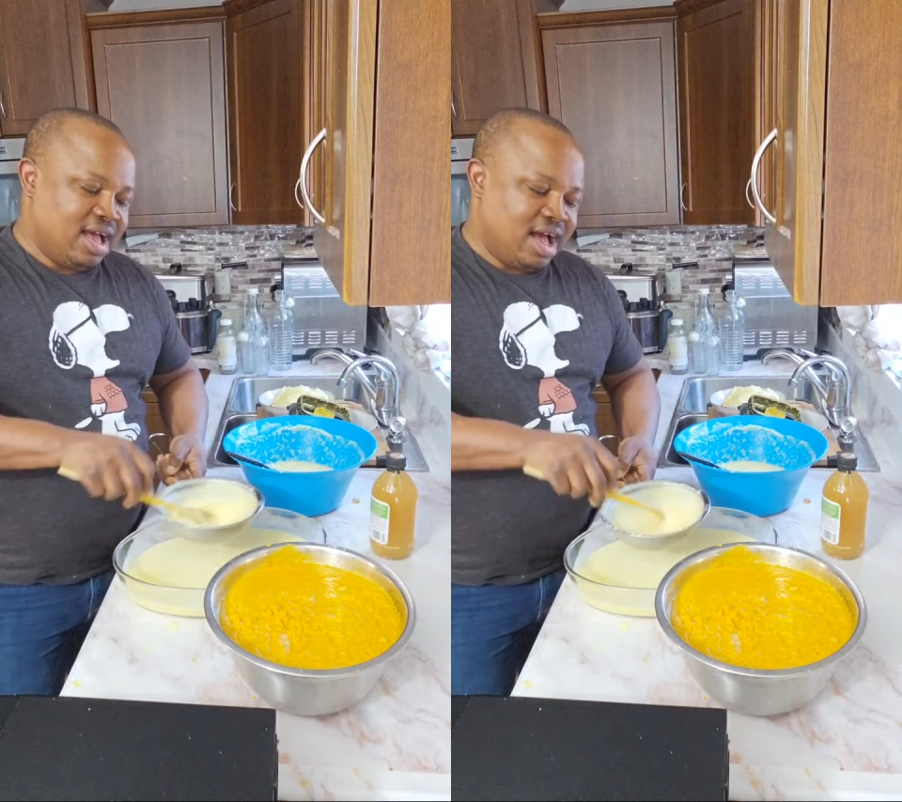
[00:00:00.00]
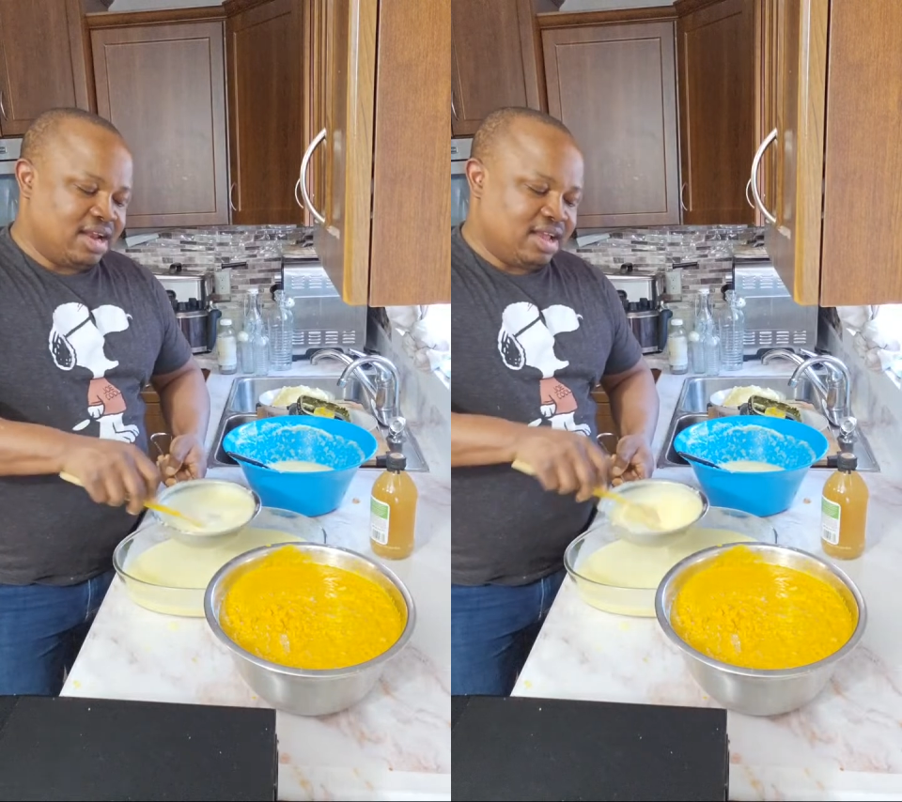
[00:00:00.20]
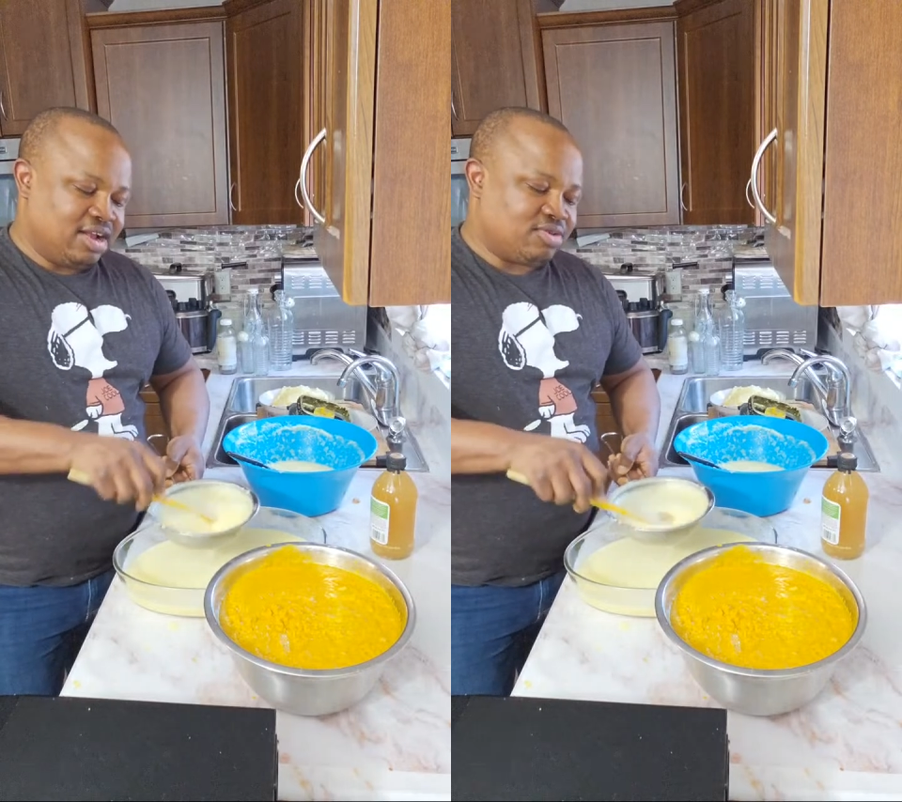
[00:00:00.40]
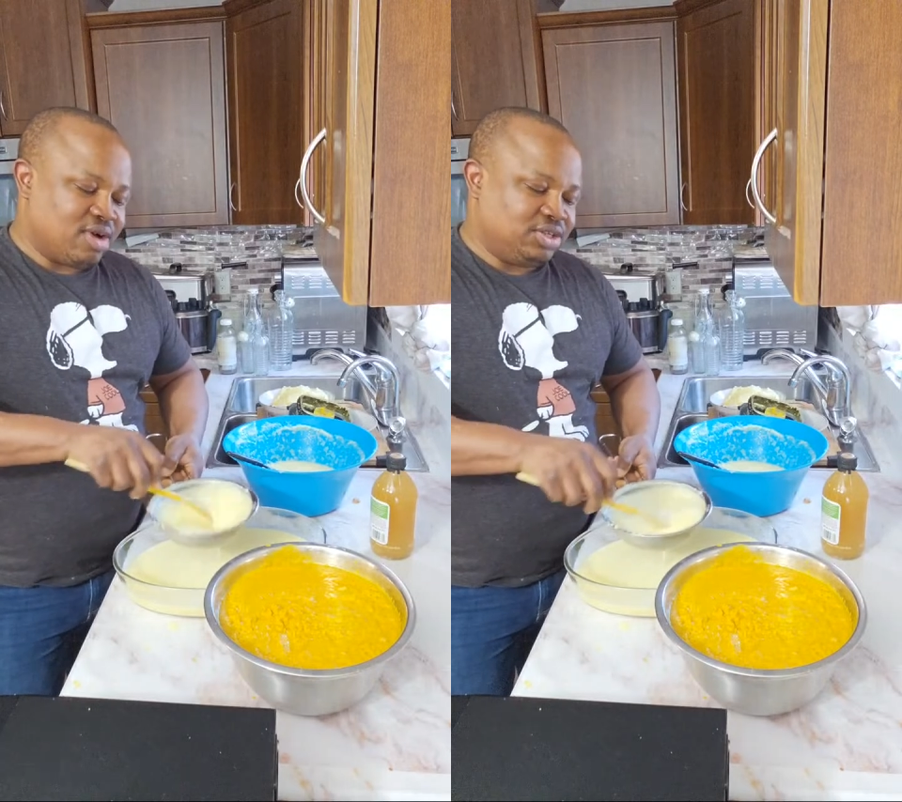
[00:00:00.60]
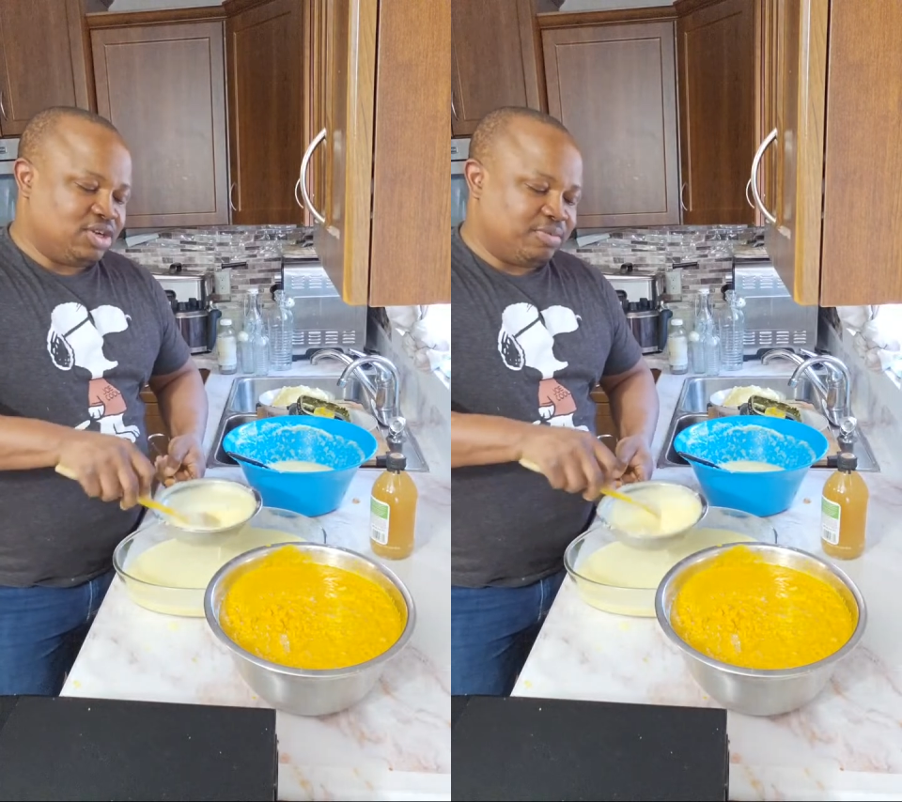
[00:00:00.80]
and a
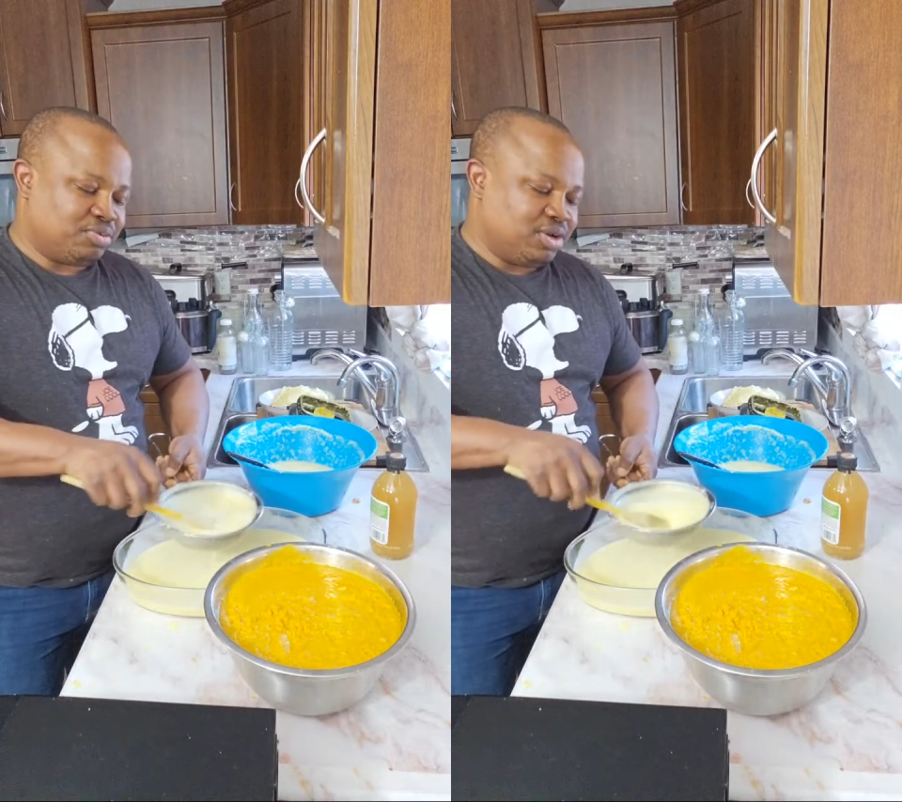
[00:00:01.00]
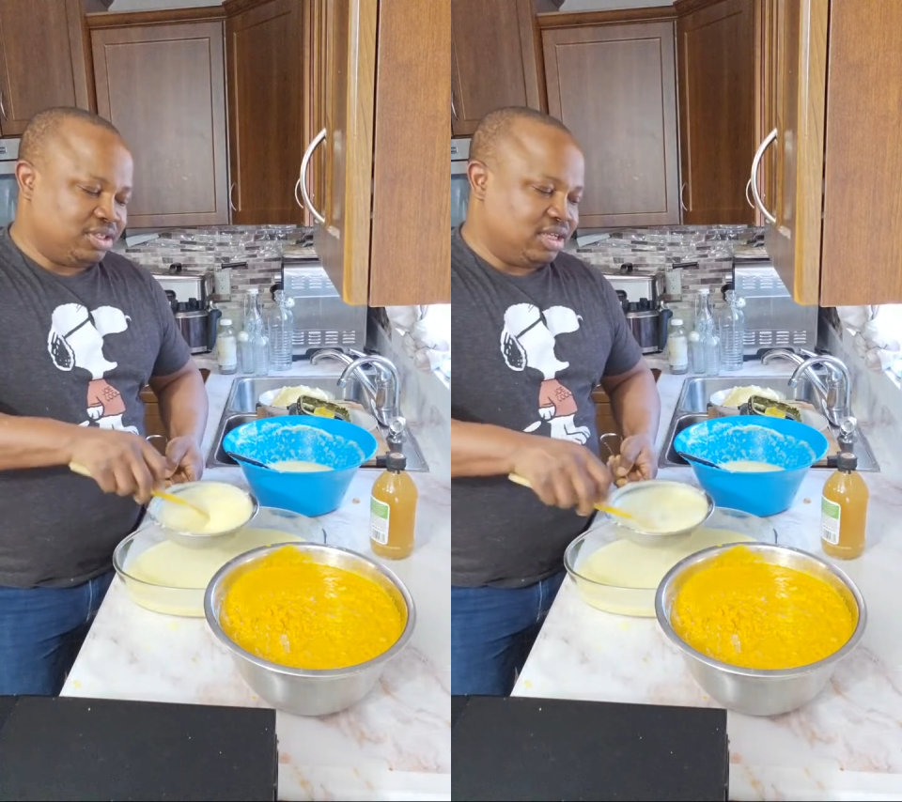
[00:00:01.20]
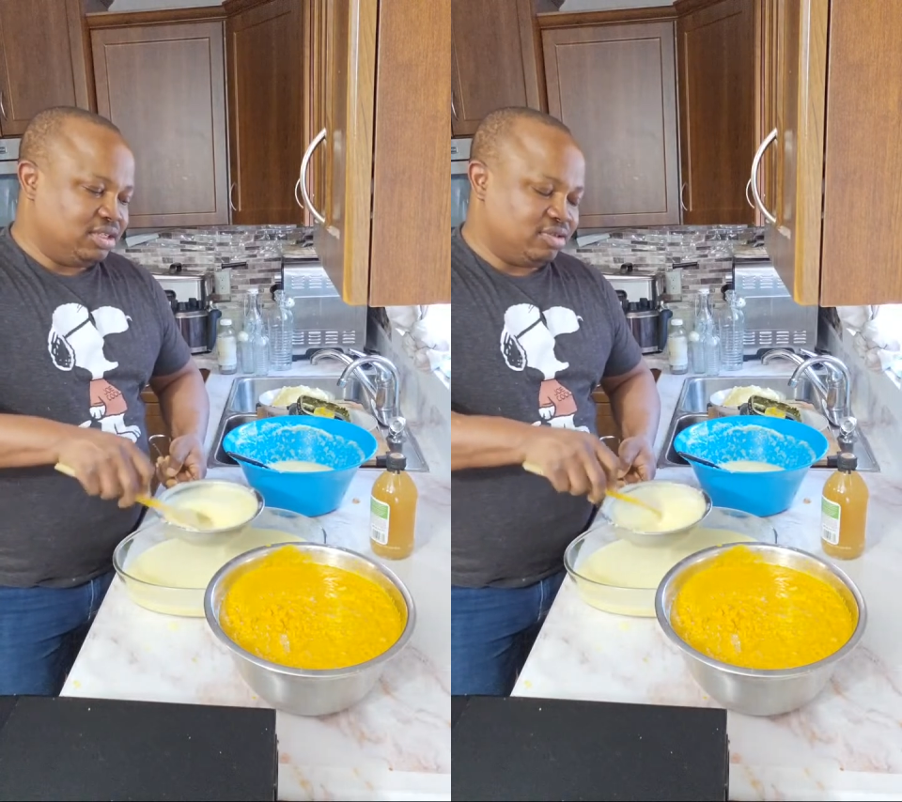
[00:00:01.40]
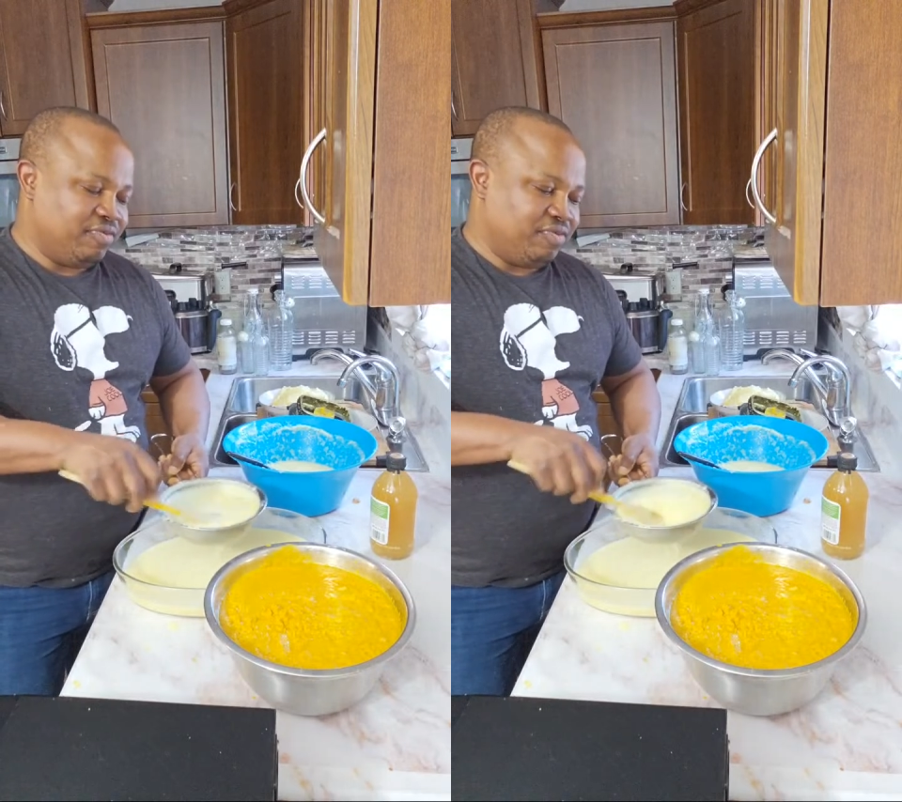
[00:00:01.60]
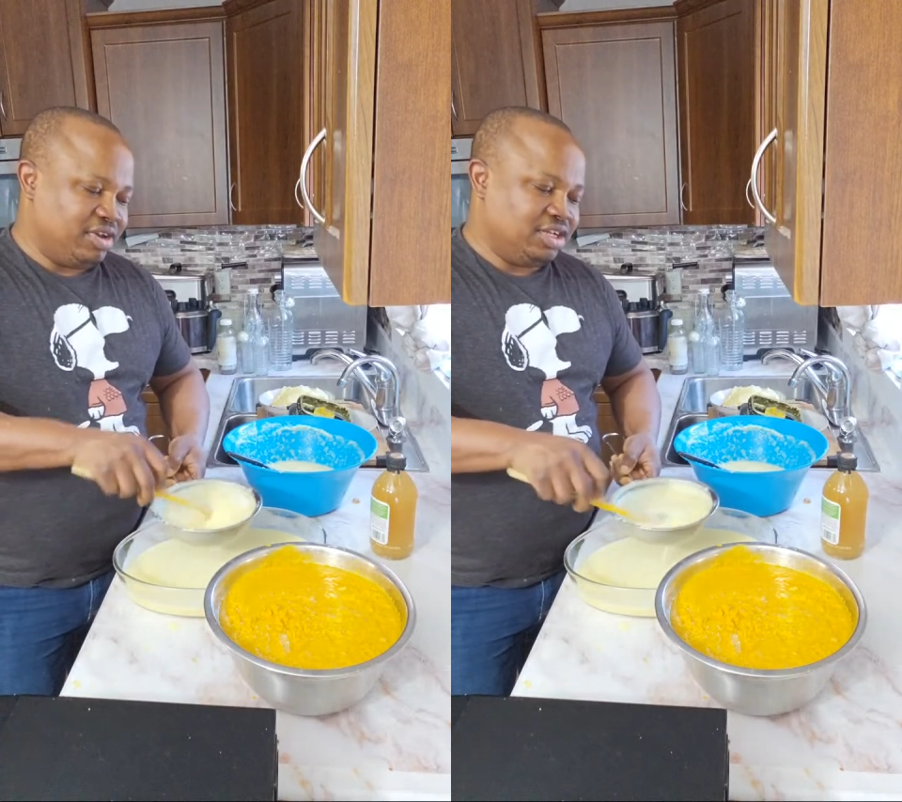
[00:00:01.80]
gradual process
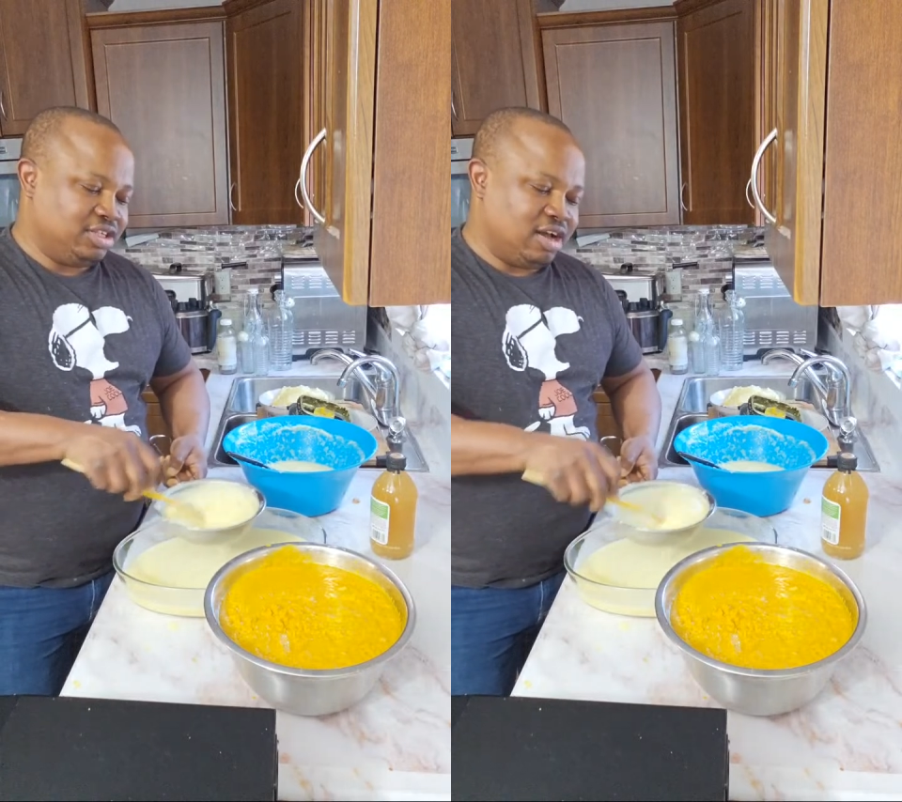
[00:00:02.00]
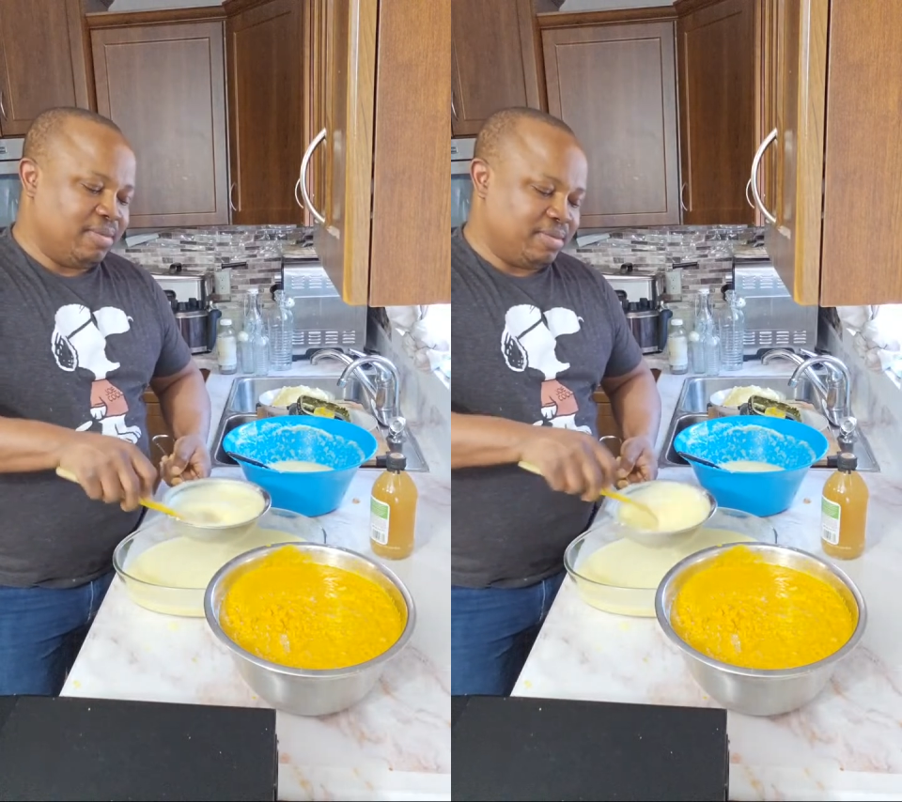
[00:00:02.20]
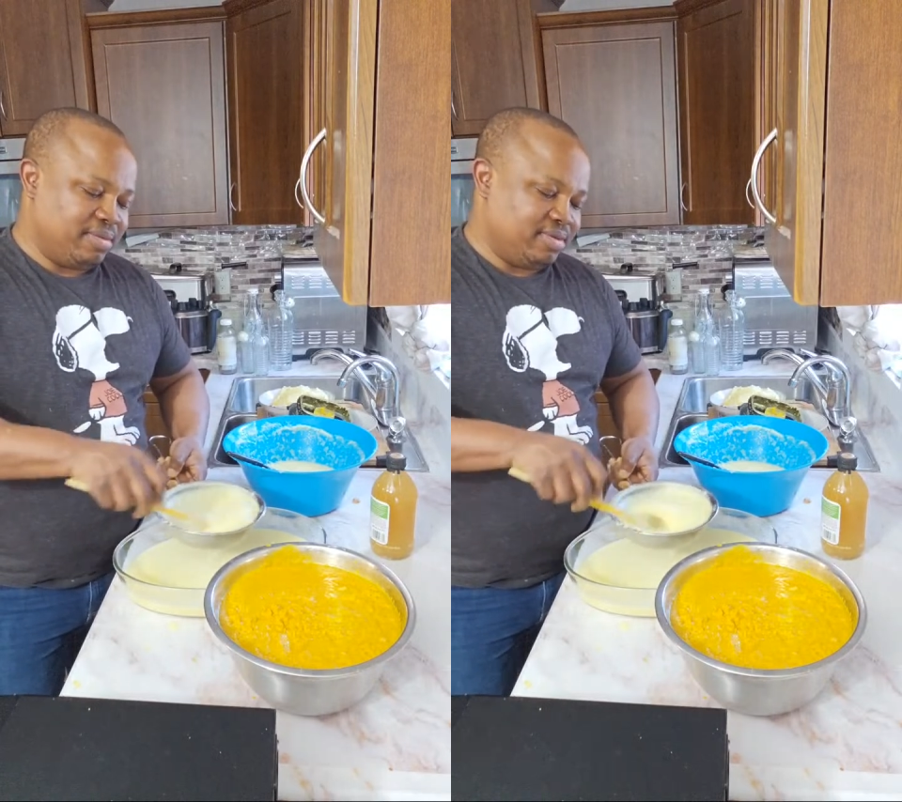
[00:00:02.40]
to finish up,